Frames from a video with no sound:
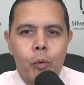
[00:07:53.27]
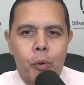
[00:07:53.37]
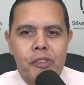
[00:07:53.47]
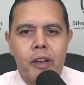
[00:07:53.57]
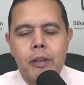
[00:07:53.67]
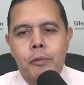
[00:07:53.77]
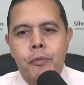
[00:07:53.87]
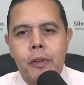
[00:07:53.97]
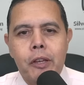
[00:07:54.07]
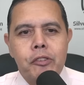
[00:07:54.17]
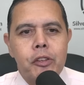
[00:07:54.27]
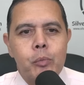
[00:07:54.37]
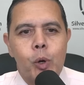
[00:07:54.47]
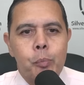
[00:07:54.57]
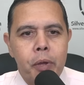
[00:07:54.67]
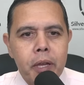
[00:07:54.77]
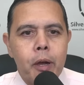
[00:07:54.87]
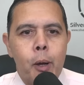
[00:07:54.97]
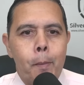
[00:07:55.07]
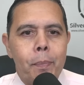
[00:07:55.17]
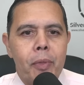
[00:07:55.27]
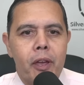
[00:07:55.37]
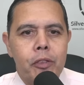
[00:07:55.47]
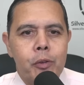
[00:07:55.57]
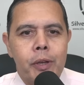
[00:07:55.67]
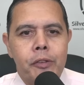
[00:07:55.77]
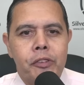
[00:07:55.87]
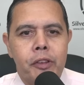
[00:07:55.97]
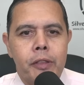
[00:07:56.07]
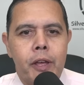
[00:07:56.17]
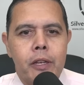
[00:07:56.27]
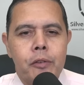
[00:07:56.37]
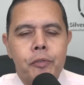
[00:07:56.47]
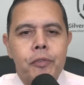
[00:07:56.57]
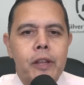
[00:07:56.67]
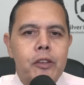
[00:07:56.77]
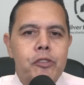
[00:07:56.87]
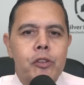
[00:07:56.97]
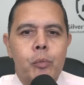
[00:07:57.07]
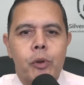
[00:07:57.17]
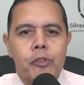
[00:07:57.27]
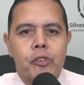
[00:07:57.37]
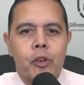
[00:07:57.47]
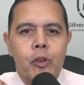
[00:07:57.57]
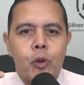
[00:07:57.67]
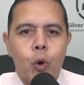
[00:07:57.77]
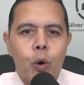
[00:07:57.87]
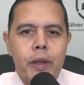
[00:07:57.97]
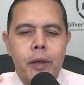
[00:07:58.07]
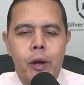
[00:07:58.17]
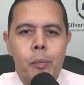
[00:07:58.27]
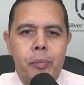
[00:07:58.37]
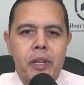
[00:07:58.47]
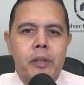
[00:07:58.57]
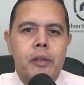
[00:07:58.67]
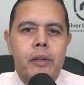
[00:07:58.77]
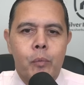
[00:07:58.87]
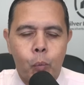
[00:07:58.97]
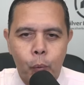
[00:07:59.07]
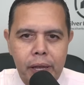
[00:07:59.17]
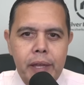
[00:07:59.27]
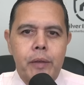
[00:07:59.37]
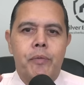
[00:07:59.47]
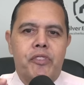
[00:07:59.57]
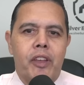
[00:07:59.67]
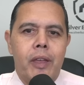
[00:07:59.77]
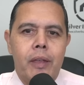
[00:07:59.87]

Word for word: was that inflation will pick up, and you had said that inflation was going up in waves,